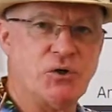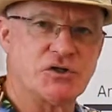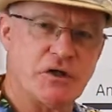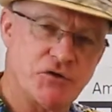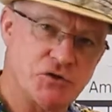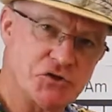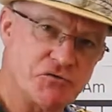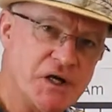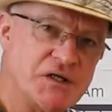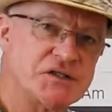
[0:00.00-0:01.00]
so that your
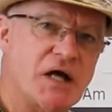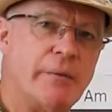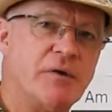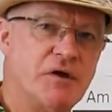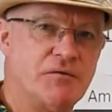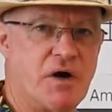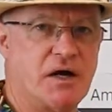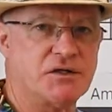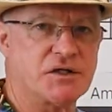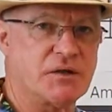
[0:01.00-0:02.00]
strings stay within
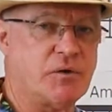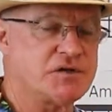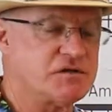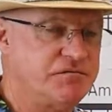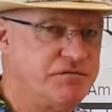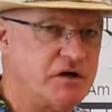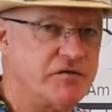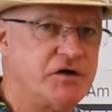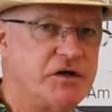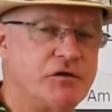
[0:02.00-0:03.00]
range, otherwise it's very,
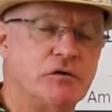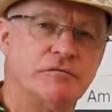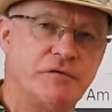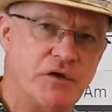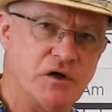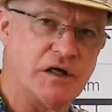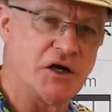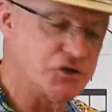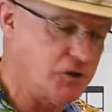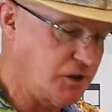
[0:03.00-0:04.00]
very difficult for the ukulele
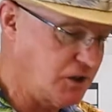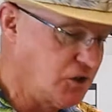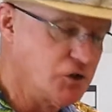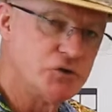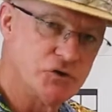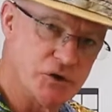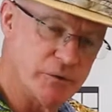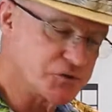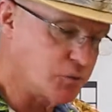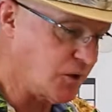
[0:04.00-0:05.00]
tuner to do
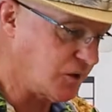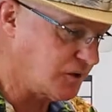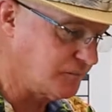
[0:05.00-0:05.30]
its work.